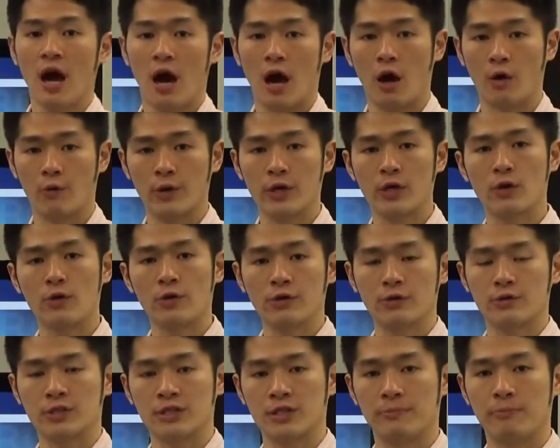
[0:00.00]
Are we going
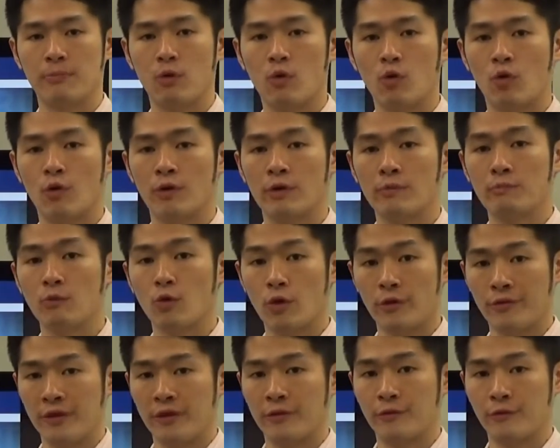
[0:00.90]
to support
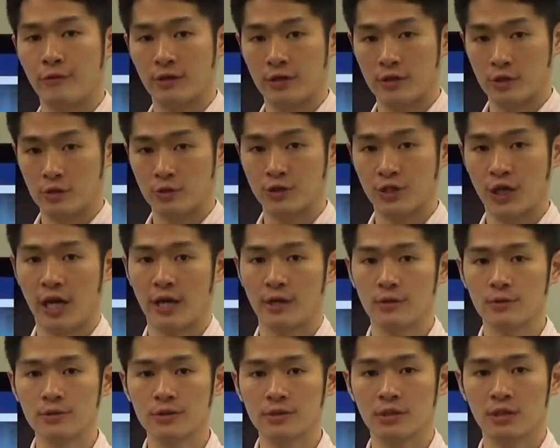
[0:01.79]
more than 32
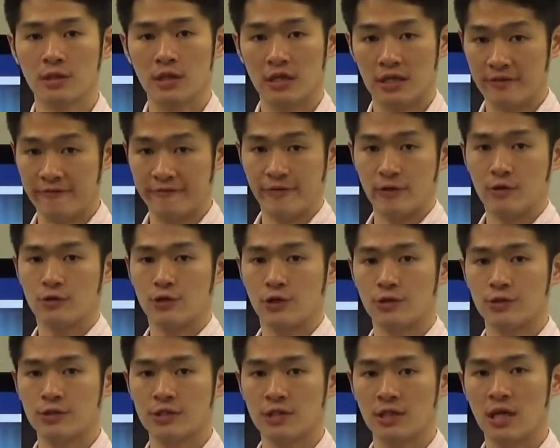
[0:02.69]
channels in the
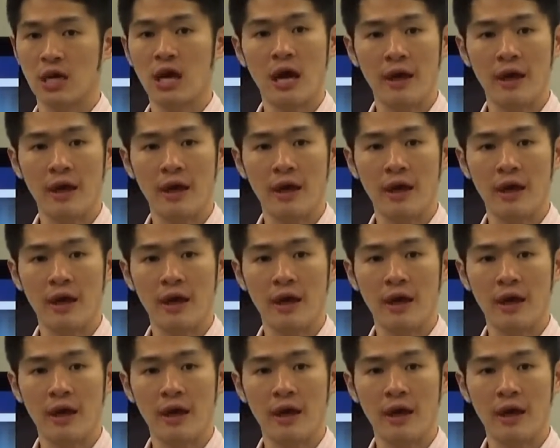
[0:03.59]
futures?